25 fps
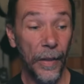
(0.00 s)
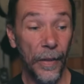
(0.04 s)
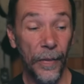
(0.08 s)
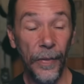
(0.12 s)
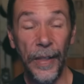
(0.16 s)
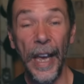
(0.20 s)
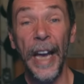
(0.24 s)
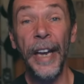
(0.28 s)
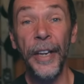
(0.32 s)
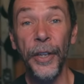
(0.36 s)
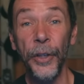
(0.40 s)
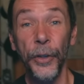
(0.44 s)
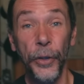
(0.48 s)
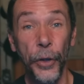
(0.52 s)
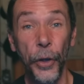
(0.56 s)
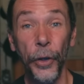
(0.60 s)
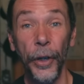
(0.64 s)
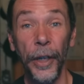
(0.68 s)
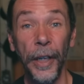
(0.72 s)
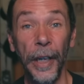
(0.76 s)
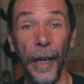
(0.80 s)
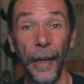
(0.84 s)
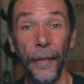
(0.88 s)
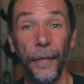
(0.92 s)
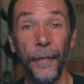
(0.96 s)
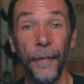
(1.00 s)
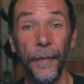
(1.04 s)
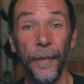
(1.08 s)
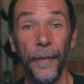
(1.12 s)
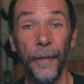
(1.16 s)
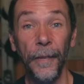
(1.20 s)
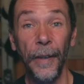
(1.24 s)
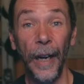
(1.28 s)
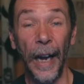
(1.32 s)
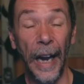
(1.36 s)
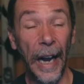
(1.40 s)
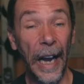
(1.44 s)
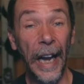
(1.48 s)
that is good enough.
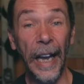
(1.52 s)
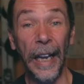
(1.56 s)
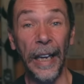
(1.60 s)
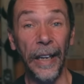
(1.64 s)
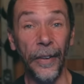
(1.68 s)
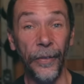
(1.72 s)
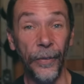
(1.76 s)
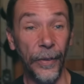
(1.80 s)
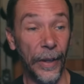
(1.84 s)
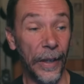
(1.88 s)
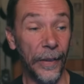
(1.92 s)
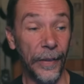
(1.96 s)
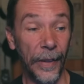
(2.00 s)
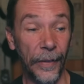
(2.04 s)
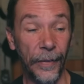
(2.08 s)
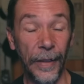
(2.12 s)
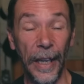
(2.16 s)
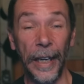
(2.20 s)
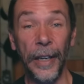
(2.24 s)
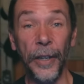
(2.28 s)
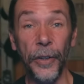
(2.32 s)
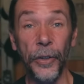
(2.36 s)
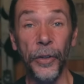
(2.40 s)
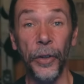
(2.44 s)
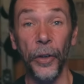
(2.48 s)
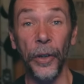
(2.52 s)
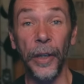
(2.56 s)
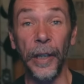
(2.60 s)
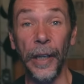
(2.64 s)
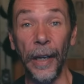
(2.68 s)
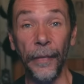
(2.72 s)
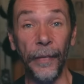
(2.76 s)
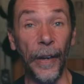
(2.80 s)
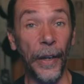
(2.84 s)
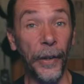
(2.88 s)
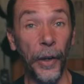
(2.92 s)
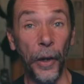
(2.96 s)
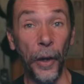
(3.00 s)
I think that that is good
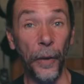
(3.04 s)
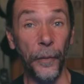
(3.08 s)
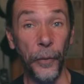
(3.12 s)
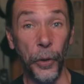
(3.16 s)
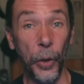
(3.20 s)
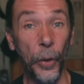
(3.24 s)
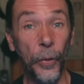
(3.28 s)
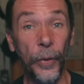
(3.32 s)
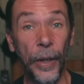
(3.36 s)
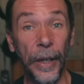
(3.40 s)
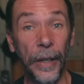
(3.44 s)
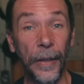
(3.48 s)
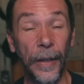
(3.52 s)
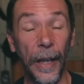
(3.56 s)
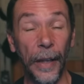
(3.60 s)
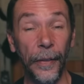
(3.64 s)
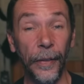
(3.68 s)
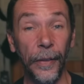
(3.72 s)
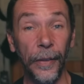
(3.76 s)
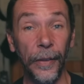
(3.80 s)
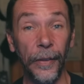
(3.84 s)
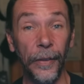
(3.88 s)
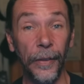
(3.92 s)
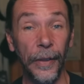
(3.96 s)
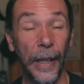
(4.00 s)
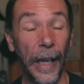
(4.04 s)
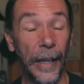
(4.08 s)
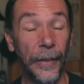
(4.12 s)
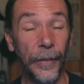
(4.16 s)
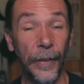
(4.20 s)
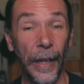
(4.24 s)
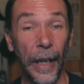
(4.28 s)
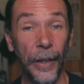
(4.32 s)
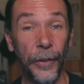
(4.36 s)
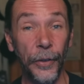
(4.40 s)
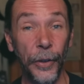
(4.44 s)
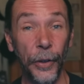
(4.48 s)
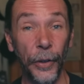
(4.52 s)
enough. I don't know if you think
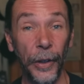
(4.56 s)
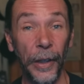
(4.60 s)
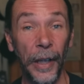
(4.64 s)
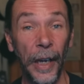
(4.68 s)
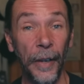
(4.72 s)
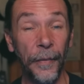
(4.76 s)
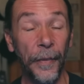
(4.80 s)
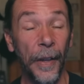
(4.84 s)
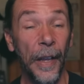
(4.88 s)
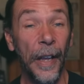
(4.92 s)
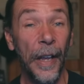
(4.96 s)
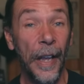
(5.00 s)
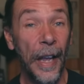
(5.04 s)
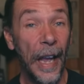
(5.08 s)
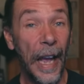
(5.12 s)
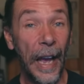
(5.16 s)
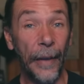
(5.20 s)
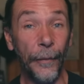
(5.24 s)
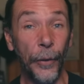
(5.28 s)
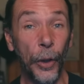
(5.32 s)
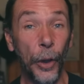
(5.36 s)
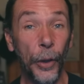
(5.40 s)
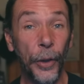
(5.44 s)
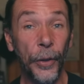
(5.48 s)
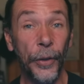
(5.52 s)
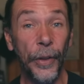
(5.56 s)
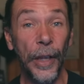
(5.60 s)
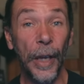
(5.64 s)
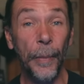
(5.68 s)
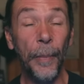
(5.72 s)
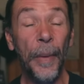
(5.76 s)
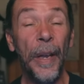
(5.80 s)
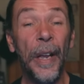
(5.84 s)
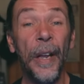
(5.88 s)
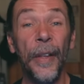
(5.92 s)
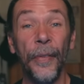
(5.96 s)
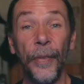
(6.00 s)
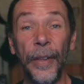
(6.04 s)
that's good enough. Have a look at
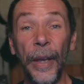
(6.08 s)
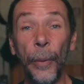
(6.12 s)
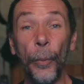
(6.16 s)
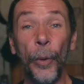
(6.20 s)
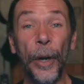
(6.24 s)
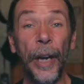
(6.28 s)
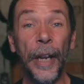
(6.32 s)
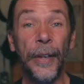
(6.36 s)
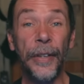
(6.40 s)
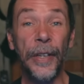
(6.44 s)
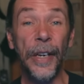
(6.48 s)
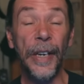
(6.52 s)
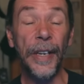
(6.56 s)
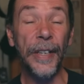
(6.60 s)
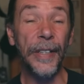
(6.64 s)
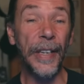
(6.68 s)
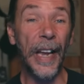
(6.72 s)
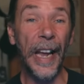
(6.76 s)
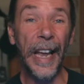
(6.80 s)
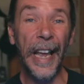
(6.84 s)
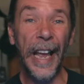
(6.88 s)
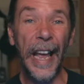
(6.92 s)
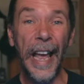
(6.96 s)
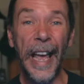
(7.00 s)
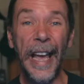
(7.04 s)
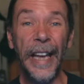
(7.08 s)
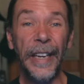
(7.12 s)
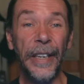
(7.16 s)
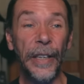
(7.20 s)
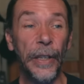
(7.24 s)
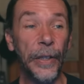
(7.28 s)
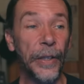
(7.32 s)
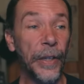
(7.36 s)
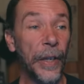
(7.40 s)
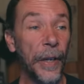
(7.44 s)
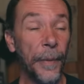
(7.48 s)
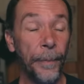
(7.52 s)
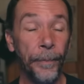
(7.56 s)
them. Then what I did is I
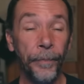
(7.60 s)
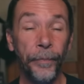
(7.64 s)
added